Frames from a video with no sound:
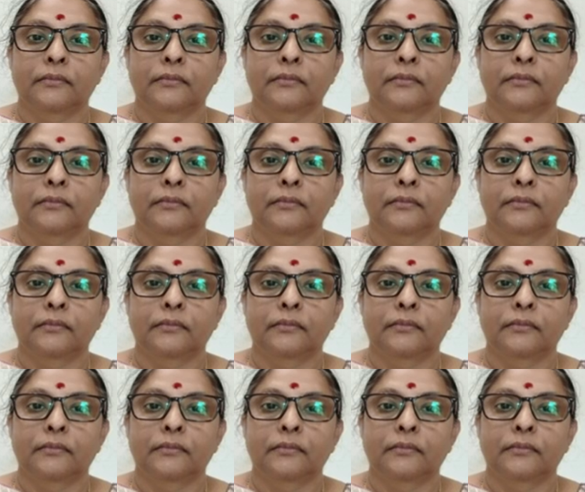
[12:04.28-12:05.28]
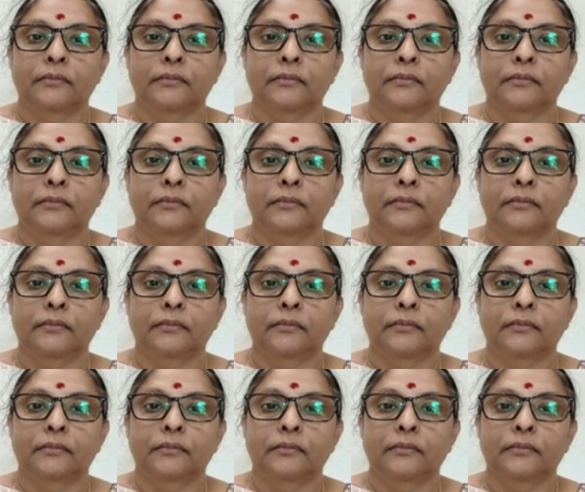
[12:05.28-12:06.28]

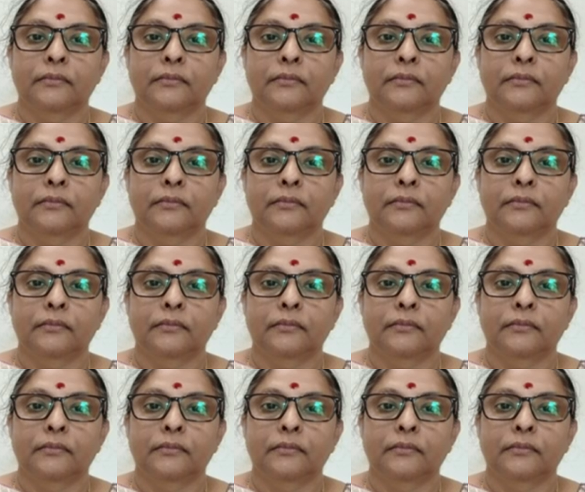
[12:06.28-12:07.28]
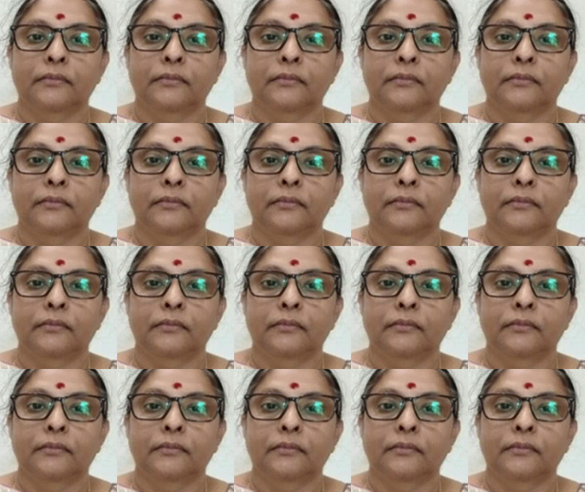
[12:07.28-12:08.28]

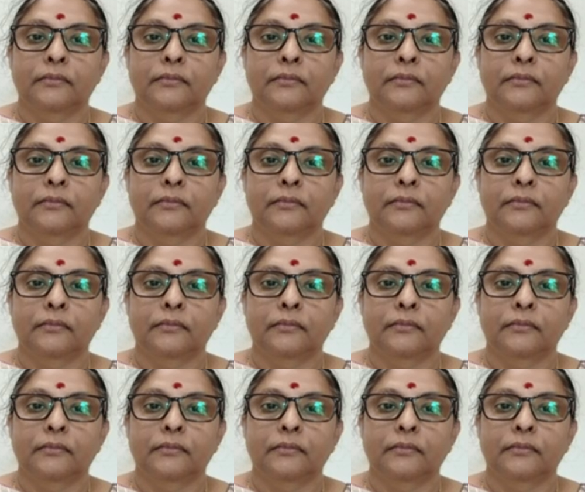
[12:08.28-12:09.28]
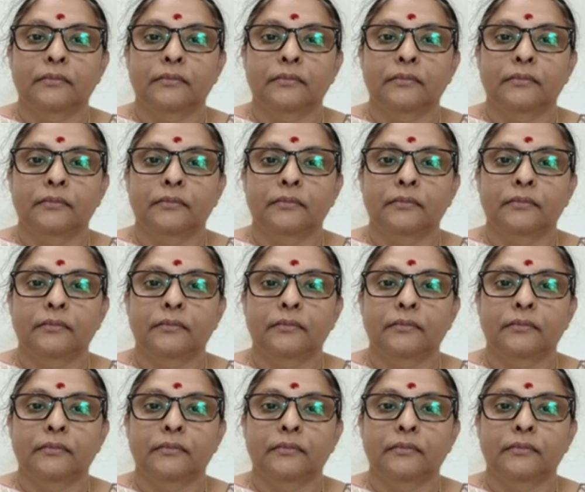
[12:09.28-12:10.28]

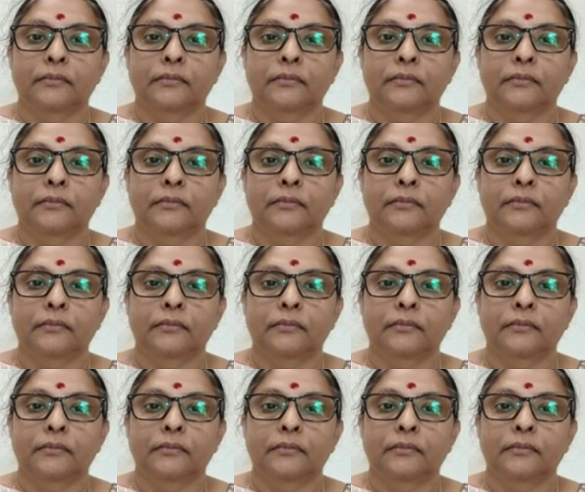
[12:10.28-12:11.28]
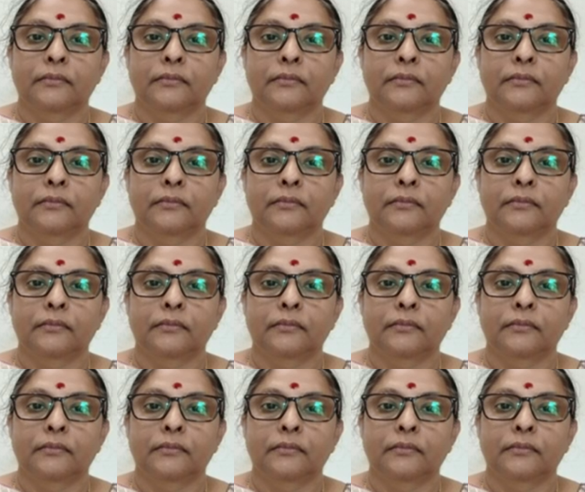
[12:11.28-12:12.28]
[no speech]